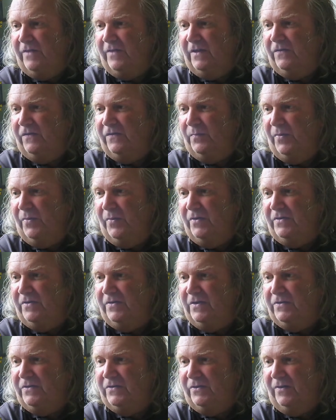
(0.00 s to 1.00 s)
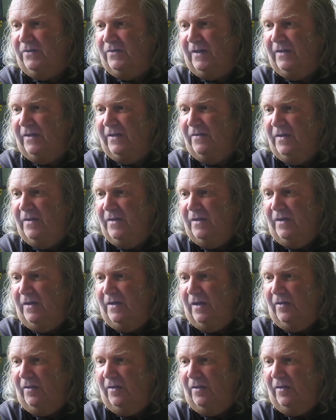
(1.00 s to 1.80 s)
Thanks for pointing it all out.